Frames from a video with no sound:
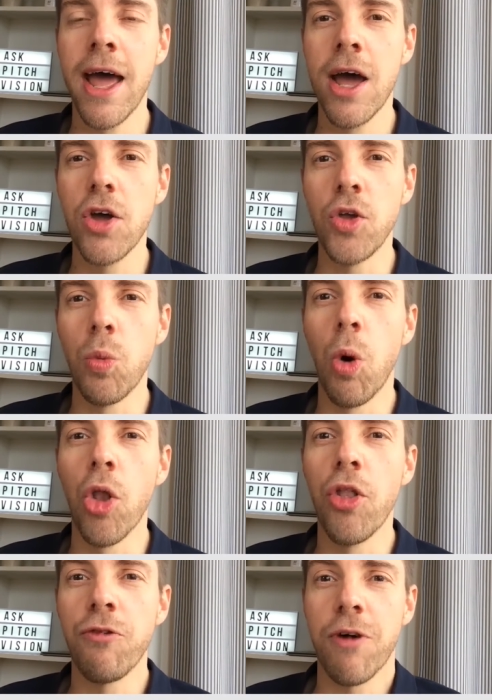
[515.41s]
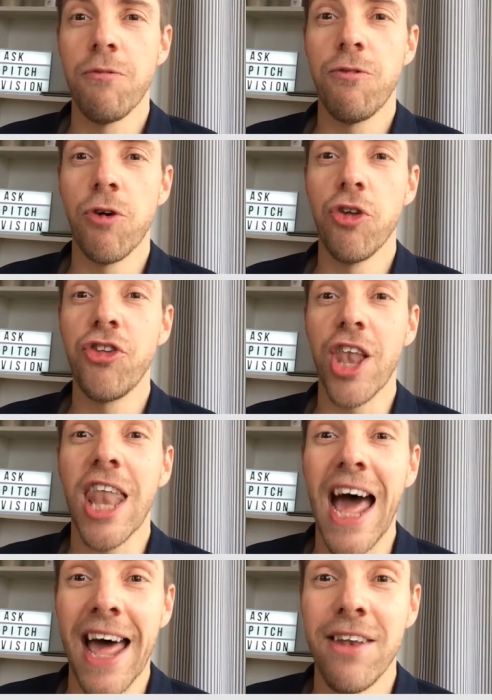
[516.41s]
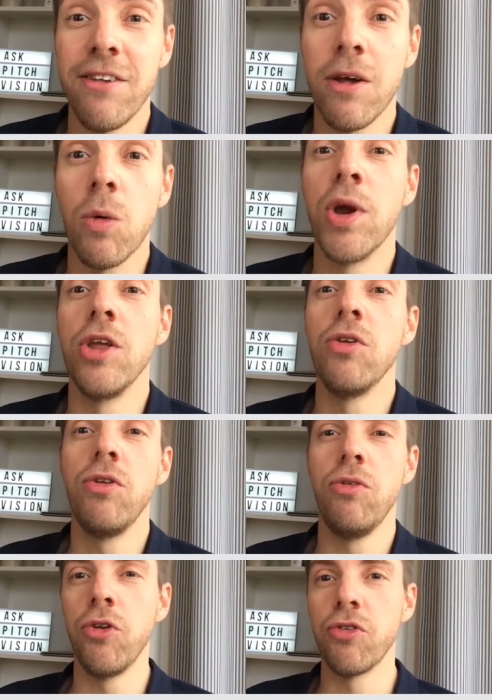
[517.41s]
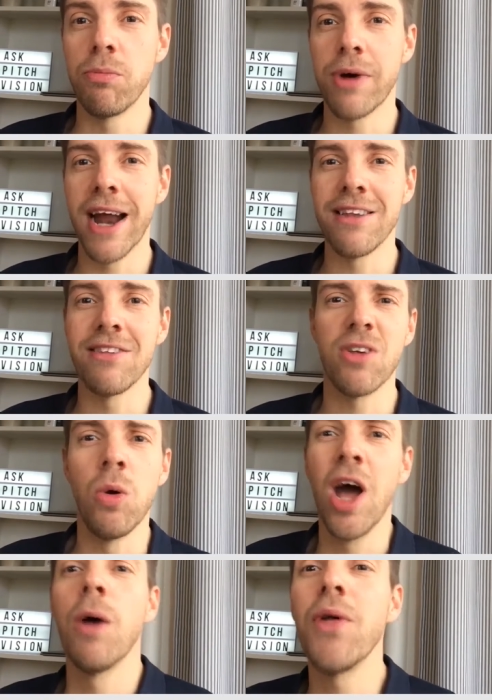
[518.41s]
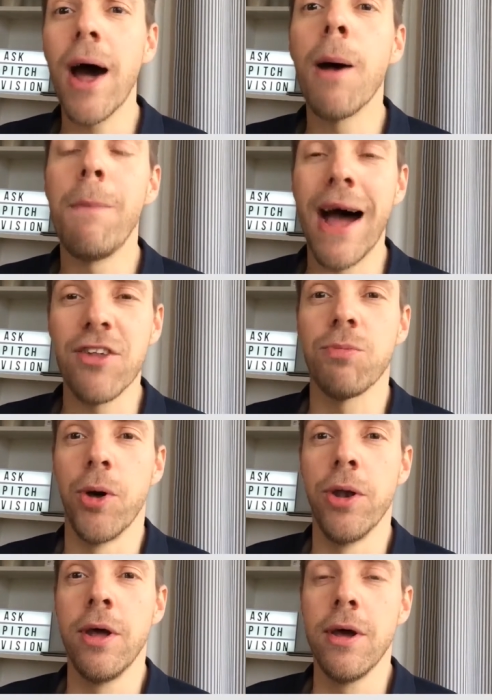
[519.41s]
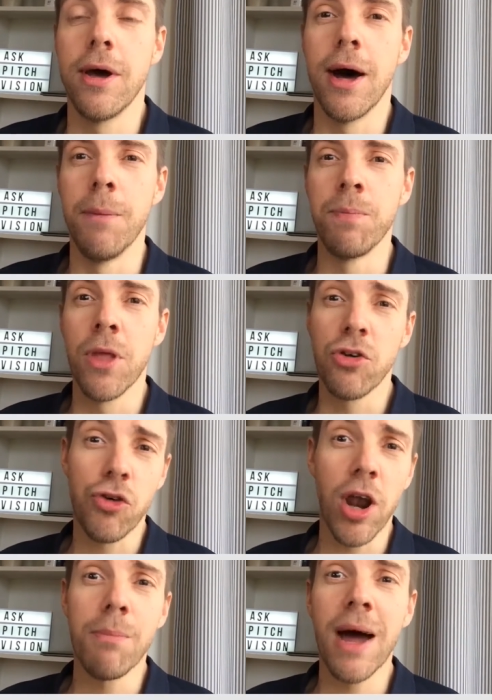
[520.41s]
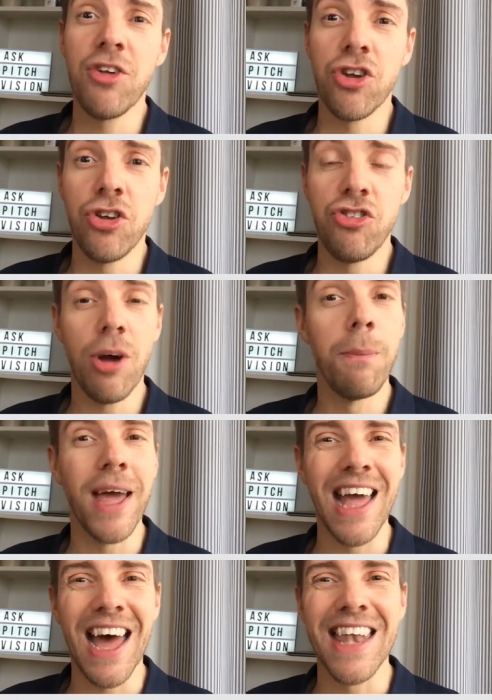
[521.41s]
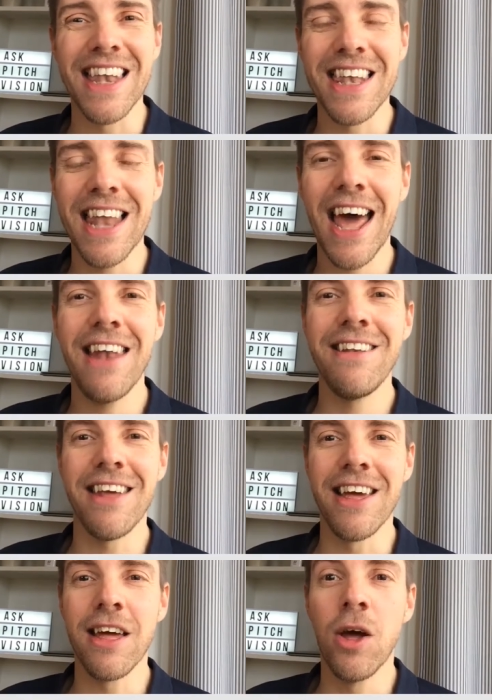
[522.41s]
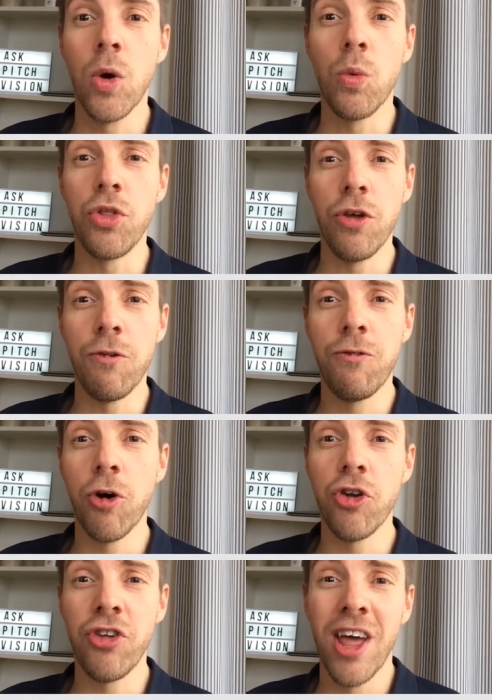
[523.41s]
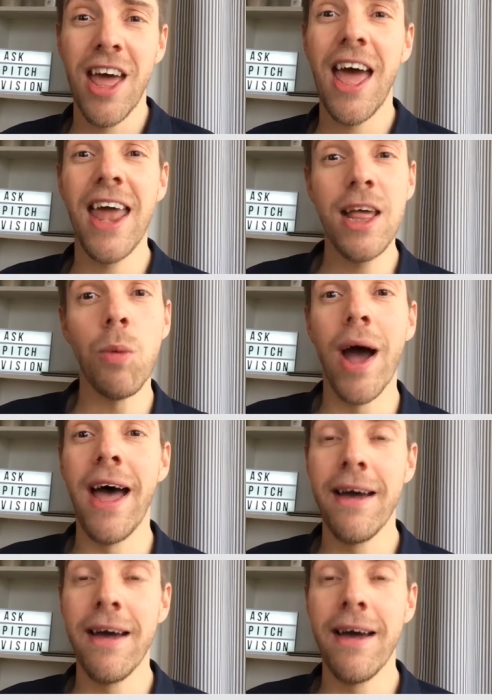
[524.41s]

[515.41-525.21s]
you want the front foot to land when you do some practice. So without a batsman, try and imagine jumping and landing with your foot anywhere